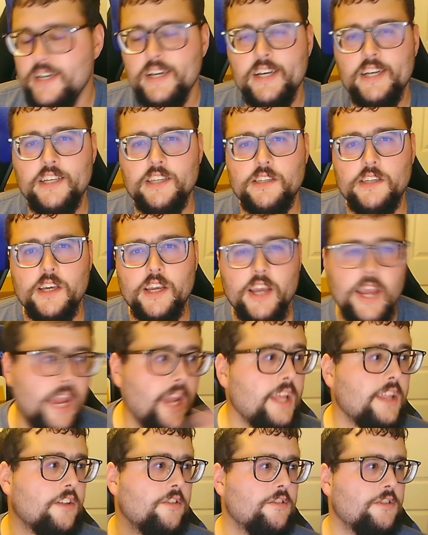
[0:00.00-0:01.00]
say,
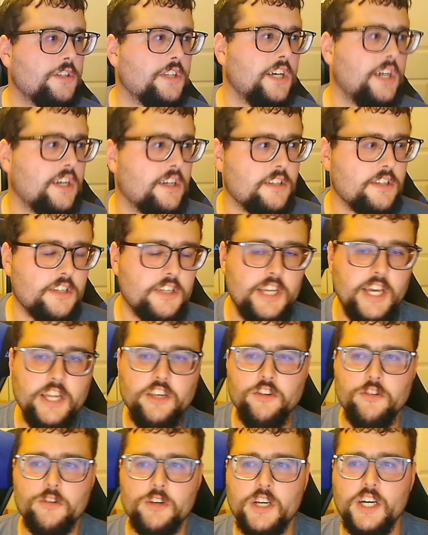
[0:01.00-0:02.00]
hey, there's a
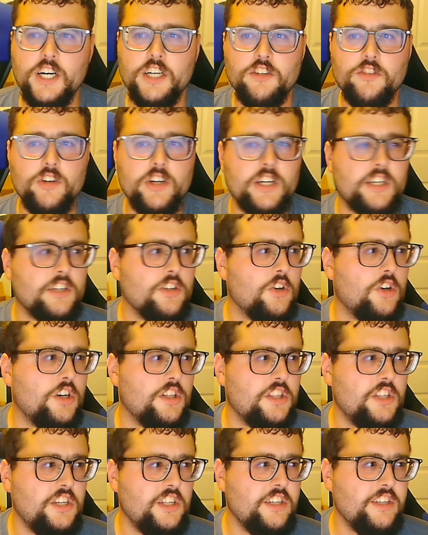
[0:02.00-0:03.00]
10-year contract on
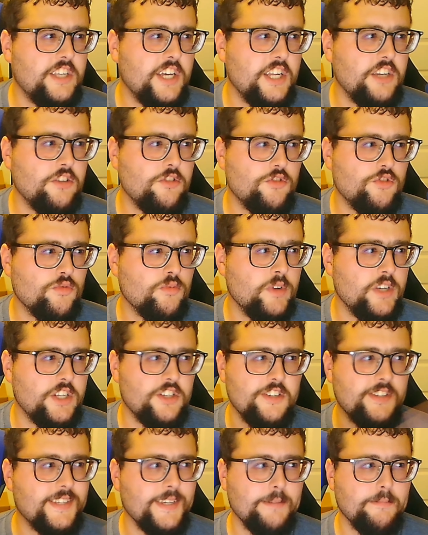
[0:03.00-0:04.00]
the Nintendo Switch,
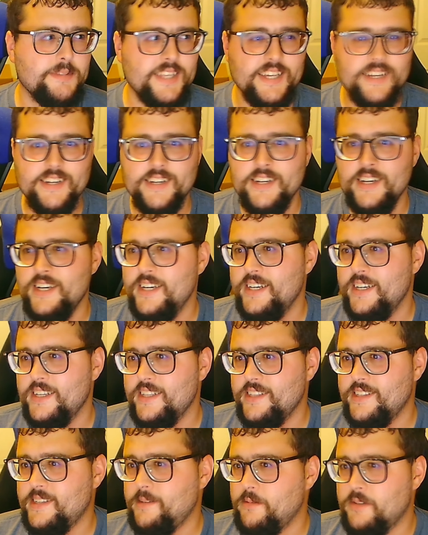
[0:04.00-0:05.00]
it seems that
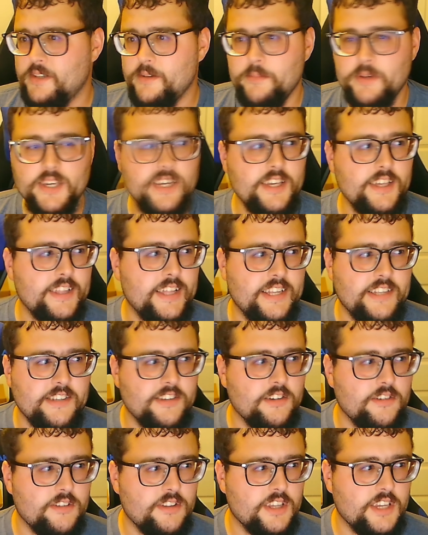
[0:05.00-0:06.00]
it seems to be that's
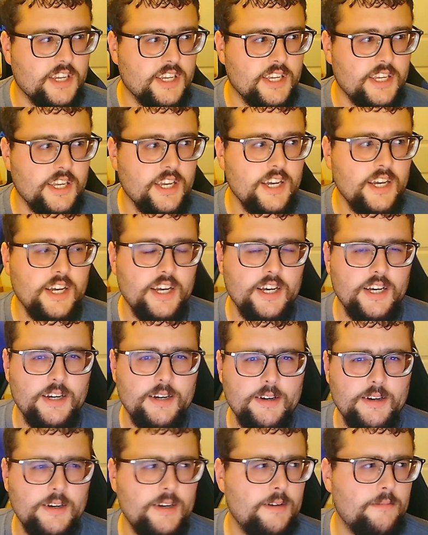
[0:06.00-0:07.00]
the only
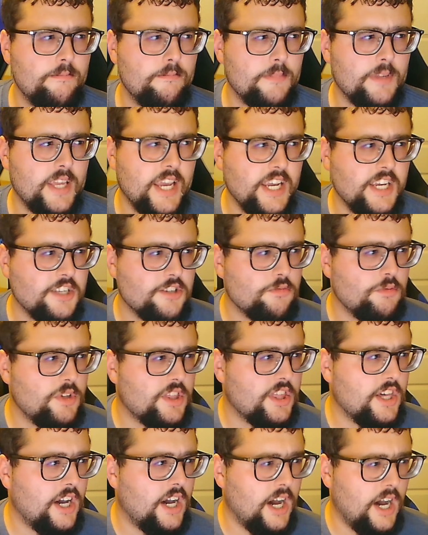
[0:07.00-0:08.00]
case
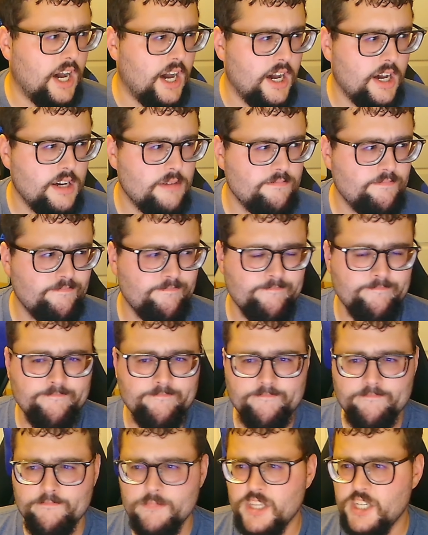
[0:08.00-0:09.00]
with uh,
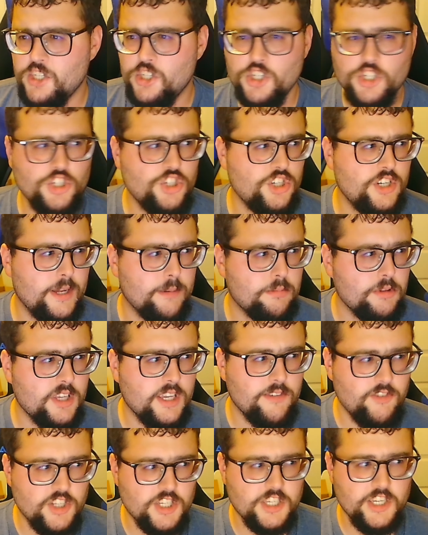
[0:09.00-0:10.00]
PlayStation. I
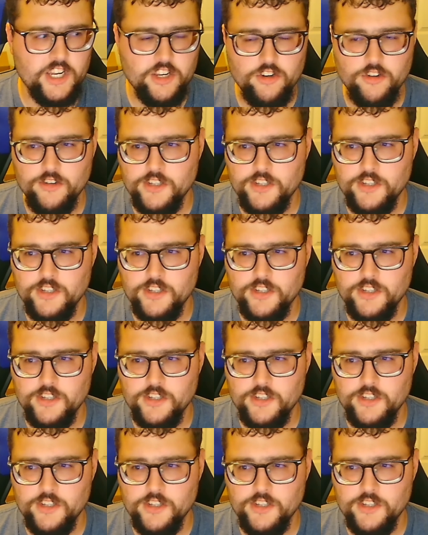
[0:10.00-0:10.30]
believe it's 10 years